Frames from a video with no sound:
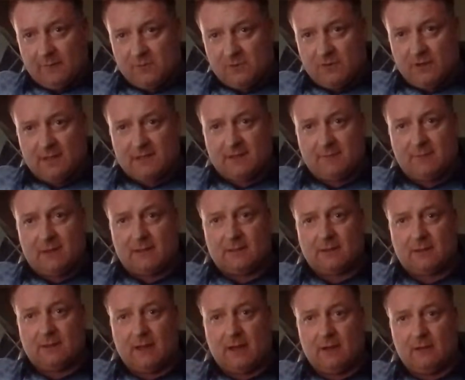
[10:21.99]
treating
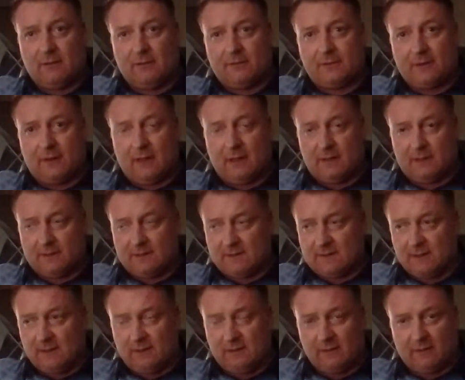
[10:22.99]
mental health. I
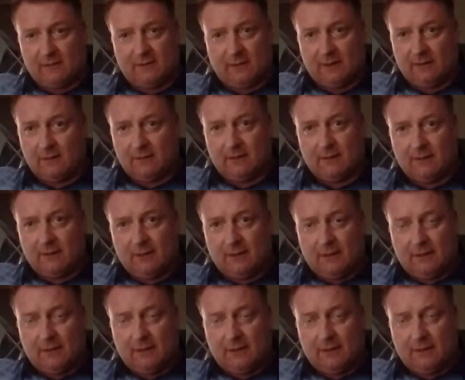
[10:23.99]
certainly think